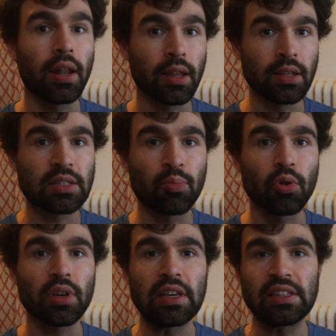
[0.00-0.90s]
And in this
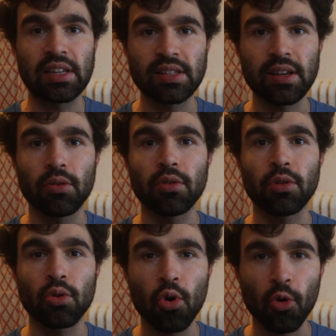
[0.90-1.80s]
book, he sets out
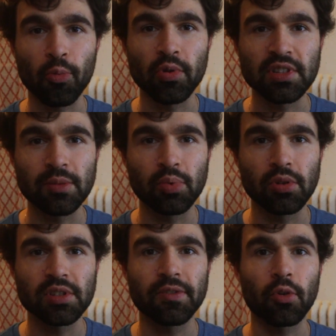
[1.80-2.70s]
the core
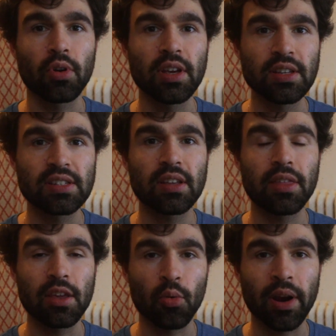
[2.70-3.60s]
principles for his
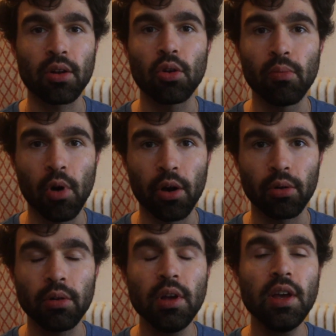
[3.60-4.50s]
theoretical
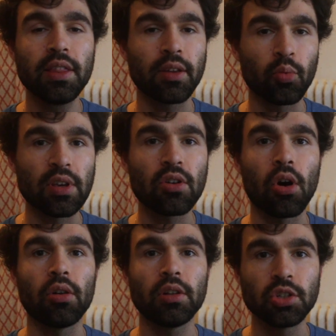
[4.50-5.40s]
model that we
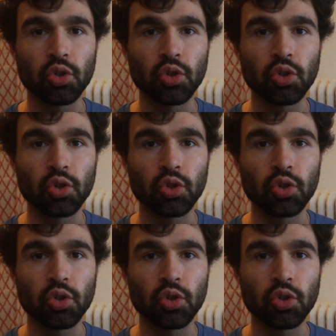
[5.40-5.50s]
call